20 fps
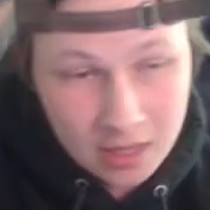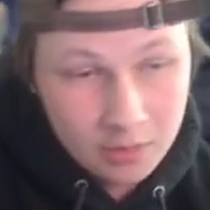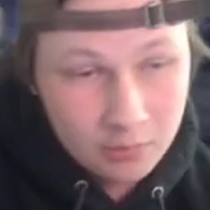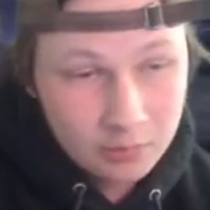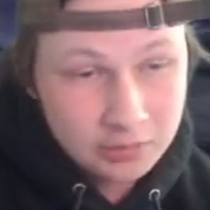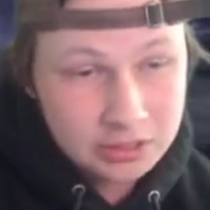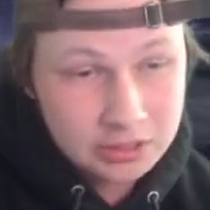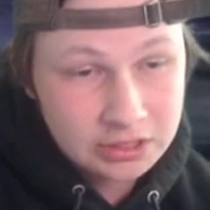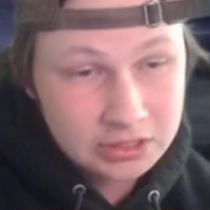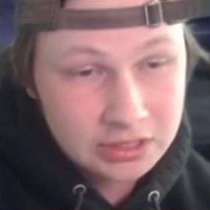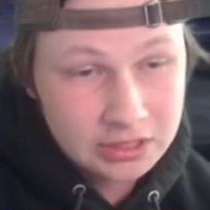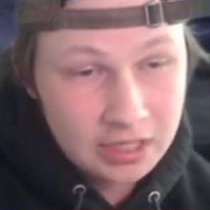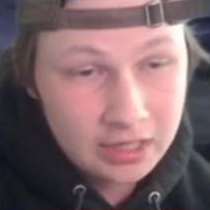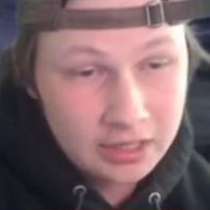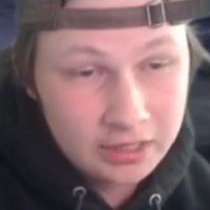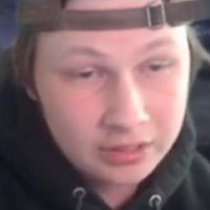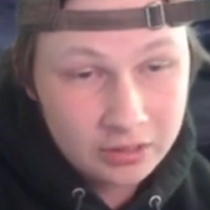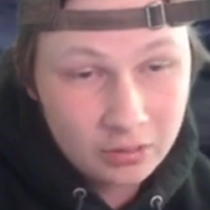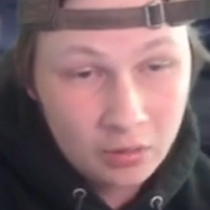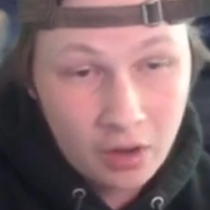which is, uh,
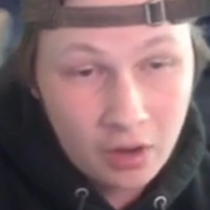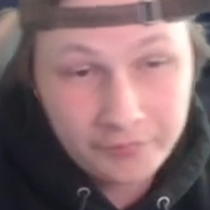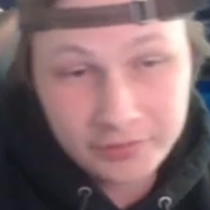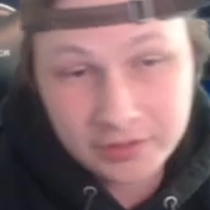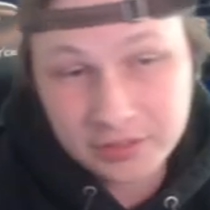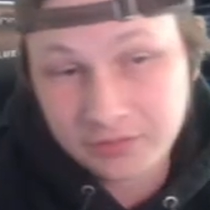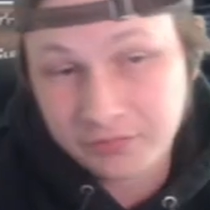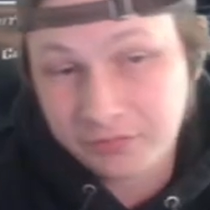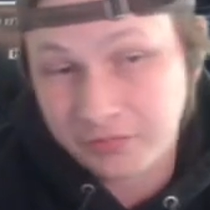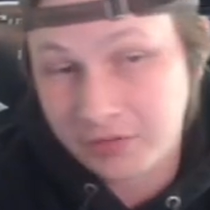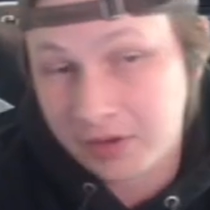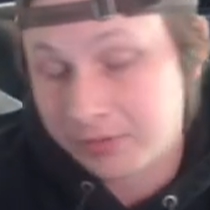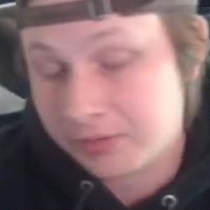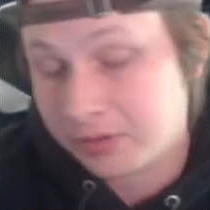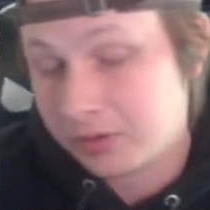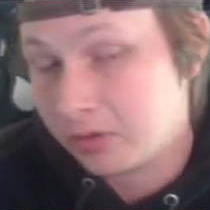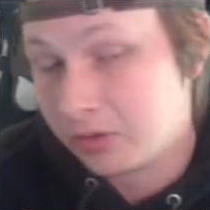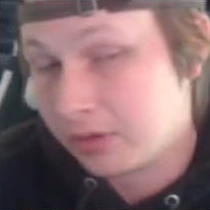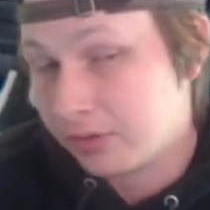you know, obviously very good